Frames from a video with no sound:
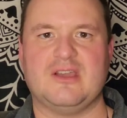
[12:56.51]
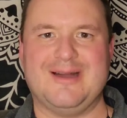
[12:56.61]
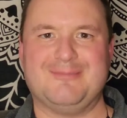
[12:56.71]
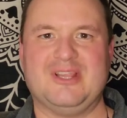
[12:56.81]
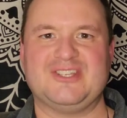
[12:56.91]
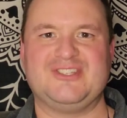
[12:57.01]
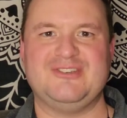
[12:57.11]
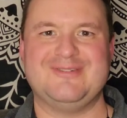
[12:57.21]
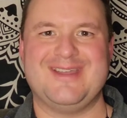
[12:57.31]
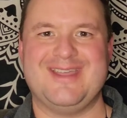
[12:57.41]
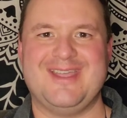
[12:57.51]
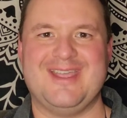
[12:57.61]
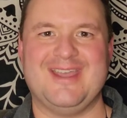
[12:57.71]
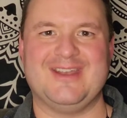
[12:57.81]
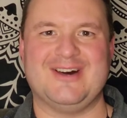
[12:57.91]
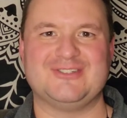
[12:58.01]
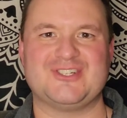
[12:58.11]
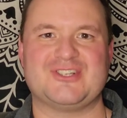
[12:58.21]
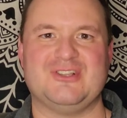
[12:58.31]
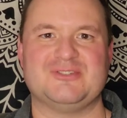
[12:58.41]
God bless you. And I'll
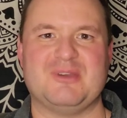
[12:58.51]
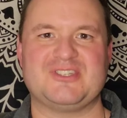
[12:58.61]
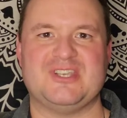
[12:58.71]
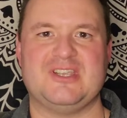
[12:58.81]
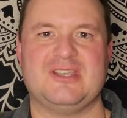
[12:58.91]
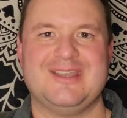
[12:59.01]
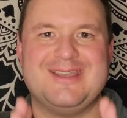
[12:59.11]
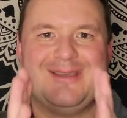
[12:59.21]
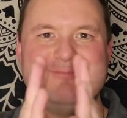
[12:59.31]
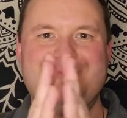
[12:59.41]
just close by saying